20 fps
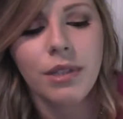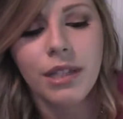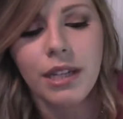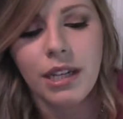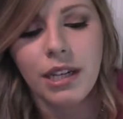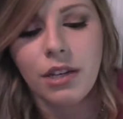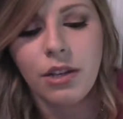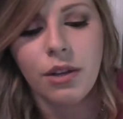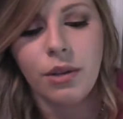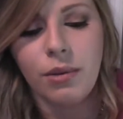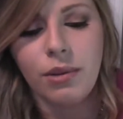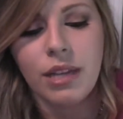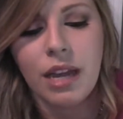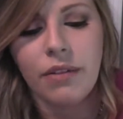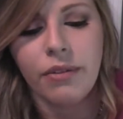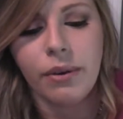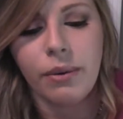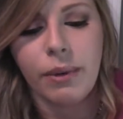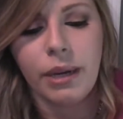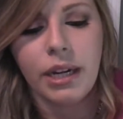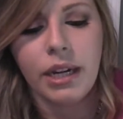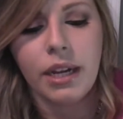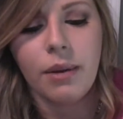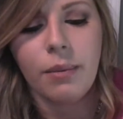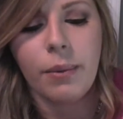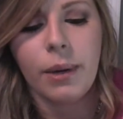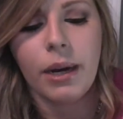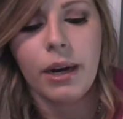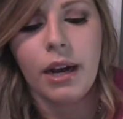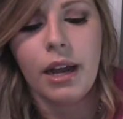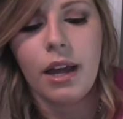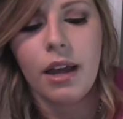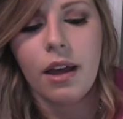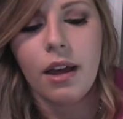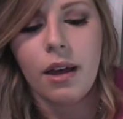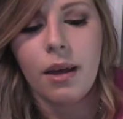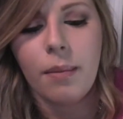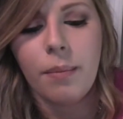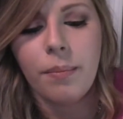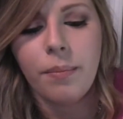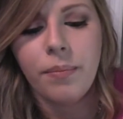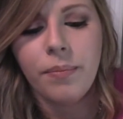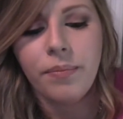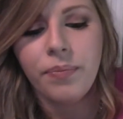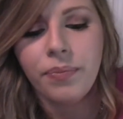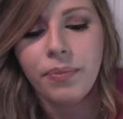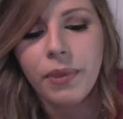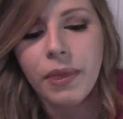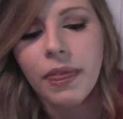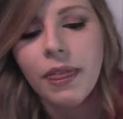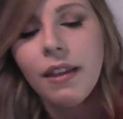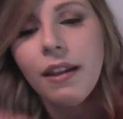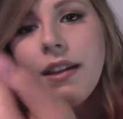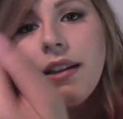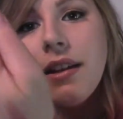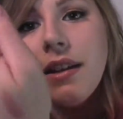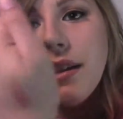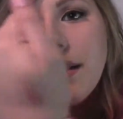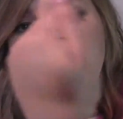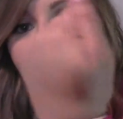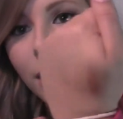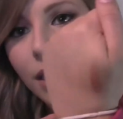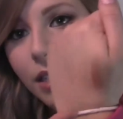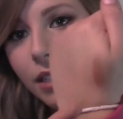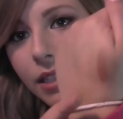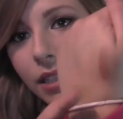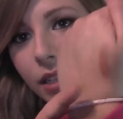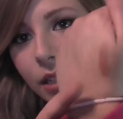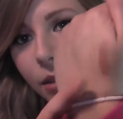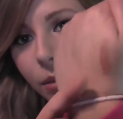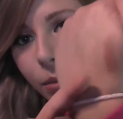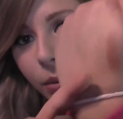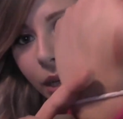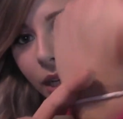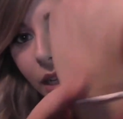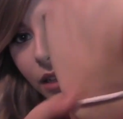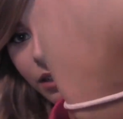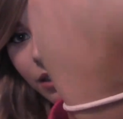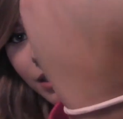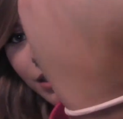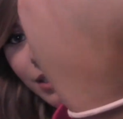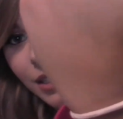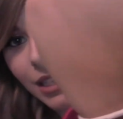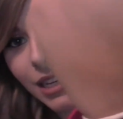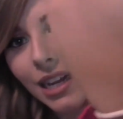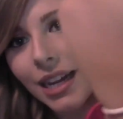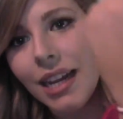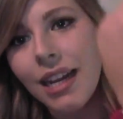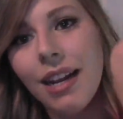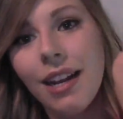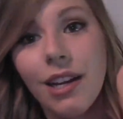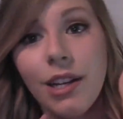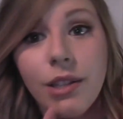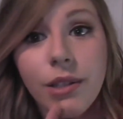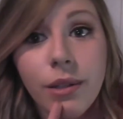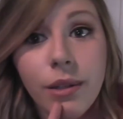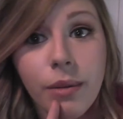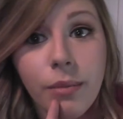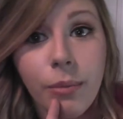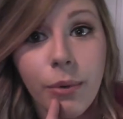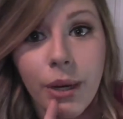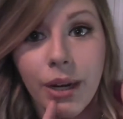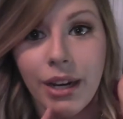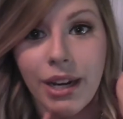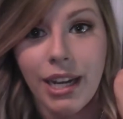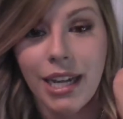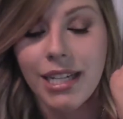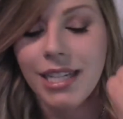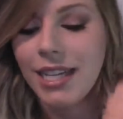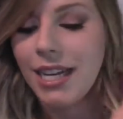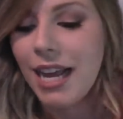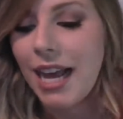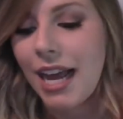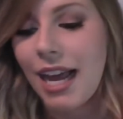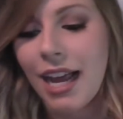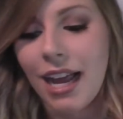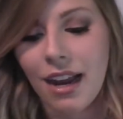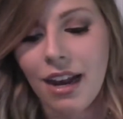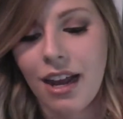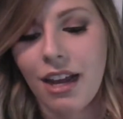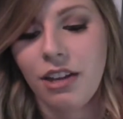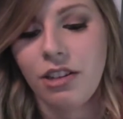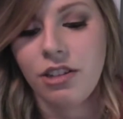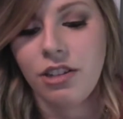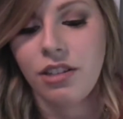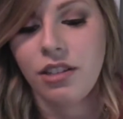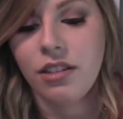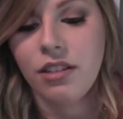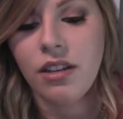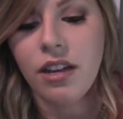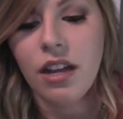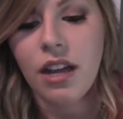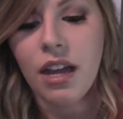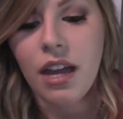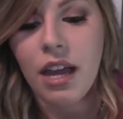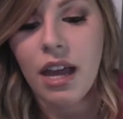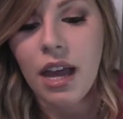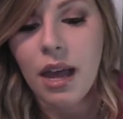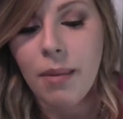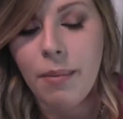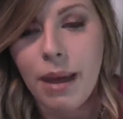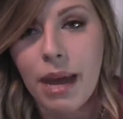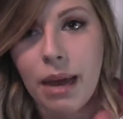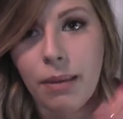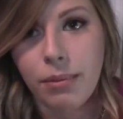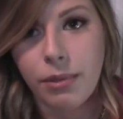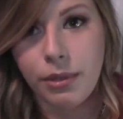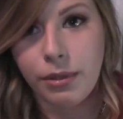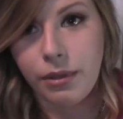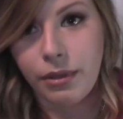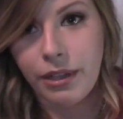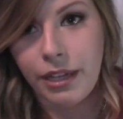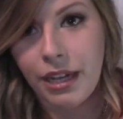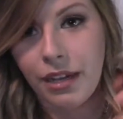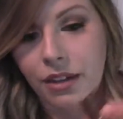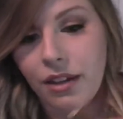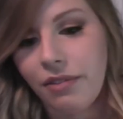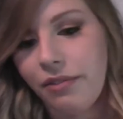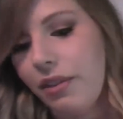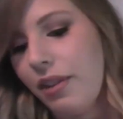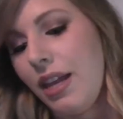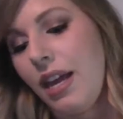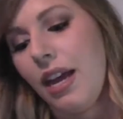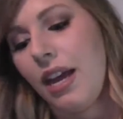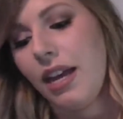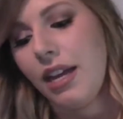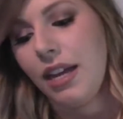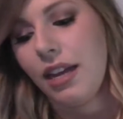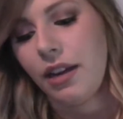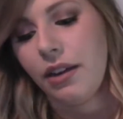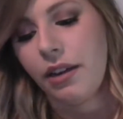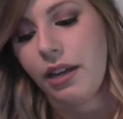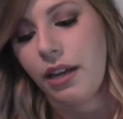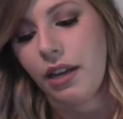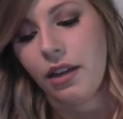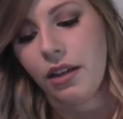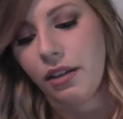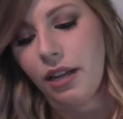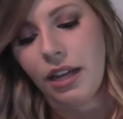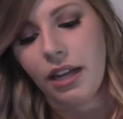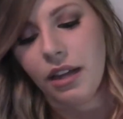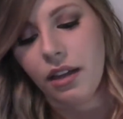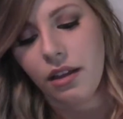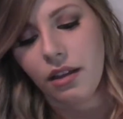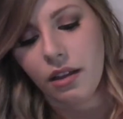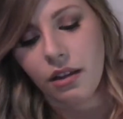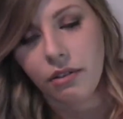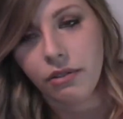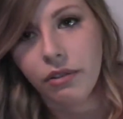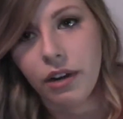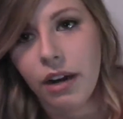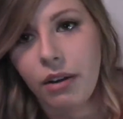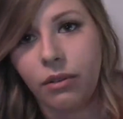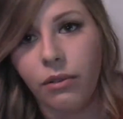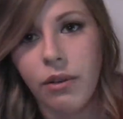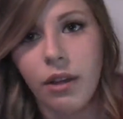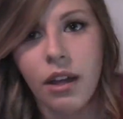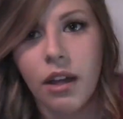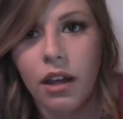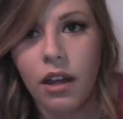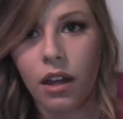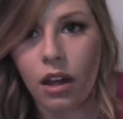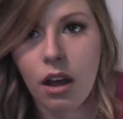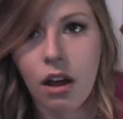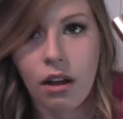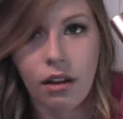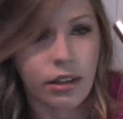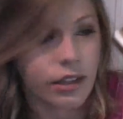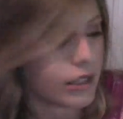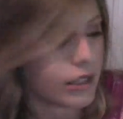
skin tones. Everyone can wear it. This is what it looks like, and I also am wearing it today, and I just am absolutely in love with it. I carry it like around all